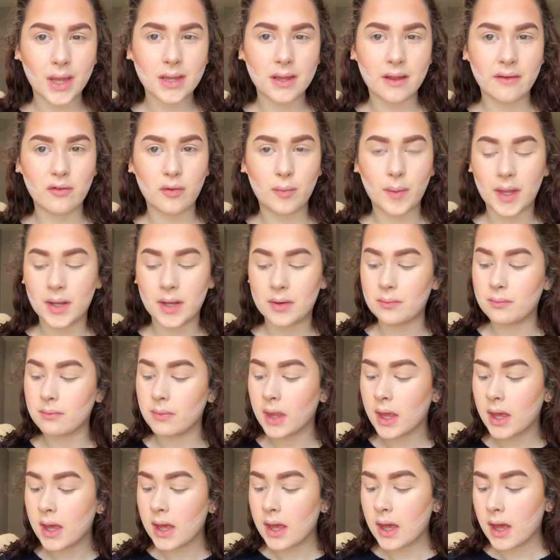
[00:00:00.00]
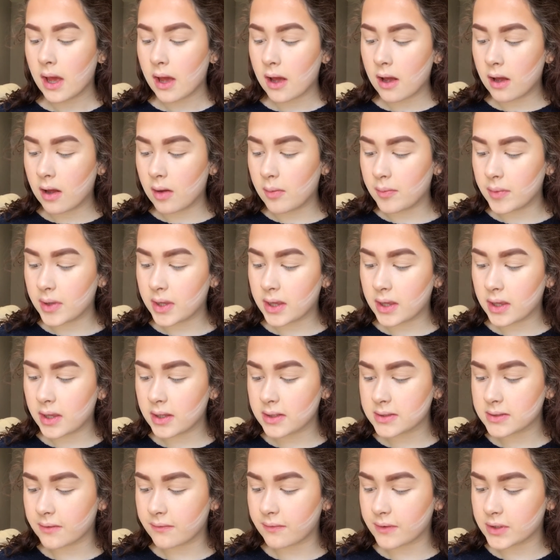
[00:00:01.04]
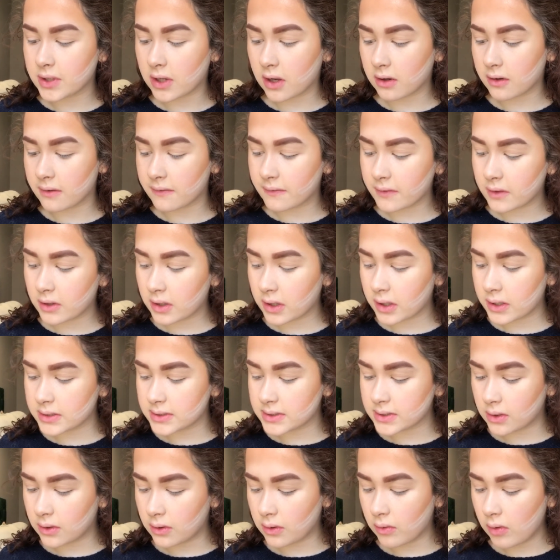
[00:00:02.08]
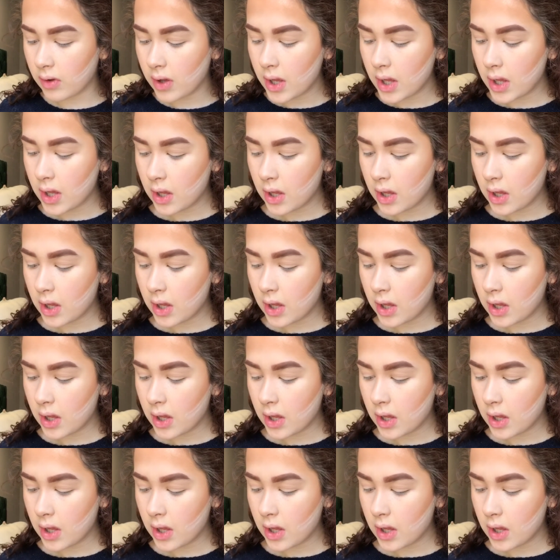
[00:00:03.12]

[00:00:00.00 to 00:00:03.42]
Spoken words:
love you Peyton, he is a photographer, and so